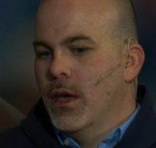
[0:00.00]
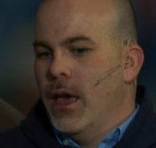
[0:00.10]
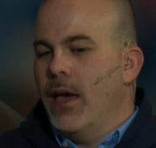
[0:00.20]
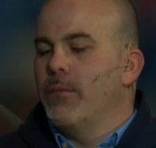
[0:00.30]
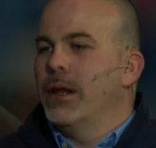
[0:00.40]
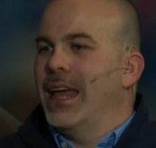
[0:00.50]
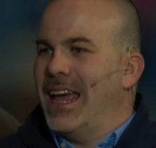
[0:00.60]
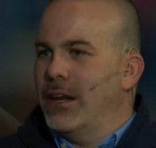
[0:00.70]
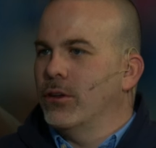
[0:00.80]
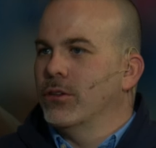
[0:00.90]
have been
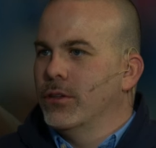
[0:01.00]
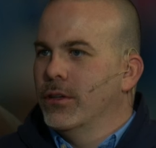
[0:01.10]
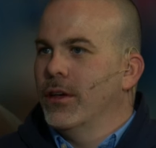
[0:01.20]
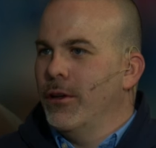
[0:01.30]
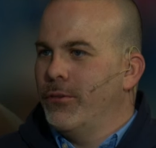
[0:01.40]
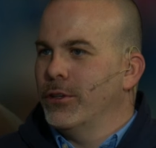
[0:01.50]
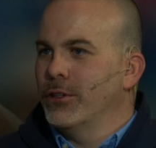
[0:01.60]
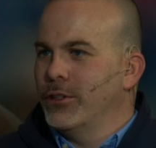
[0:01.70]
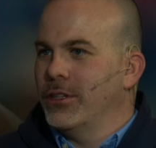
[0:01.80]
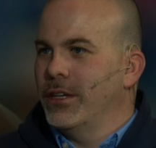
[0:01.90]
handled
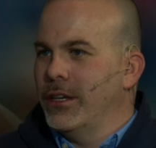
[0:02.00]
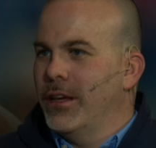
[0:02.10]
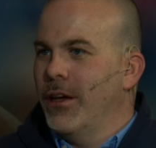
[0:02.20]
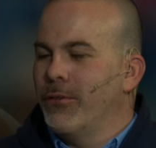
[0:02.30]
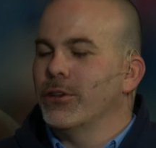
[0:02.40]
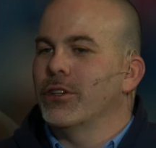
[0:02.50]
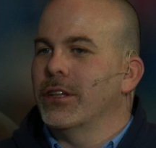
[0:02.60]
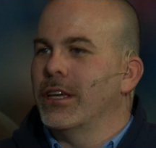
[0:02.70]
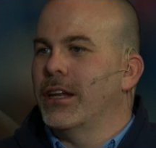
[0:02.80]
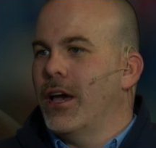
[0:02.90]
efficiency
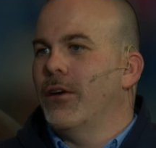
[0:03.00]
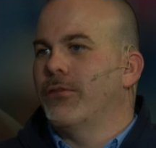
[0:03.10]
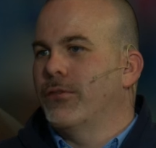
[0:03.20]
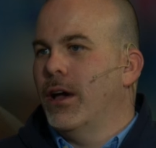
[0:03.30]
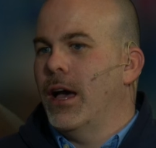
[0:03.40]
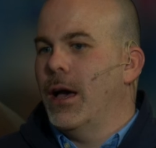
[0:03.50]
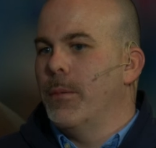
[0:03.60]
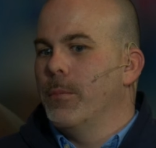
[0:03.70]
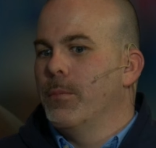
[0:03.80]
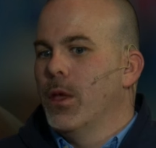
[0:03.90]
efficiently enough
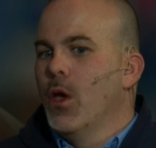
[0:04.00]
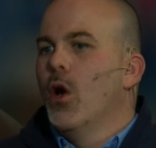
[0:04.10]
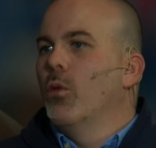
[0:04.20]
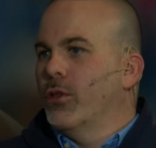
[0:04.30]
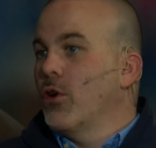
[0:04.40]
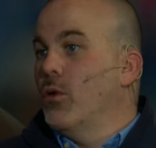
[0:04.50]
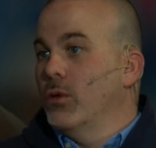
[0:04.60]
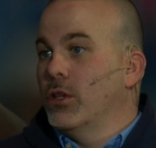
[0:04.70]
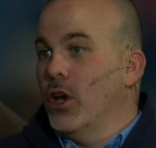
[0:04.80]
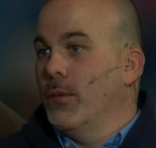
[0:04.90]
um, with going
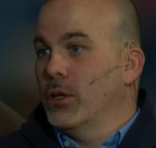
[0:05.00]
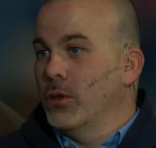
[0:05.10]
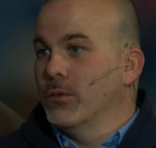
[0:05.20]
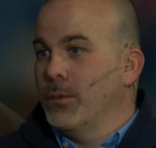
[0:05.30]
with the OmniCubes.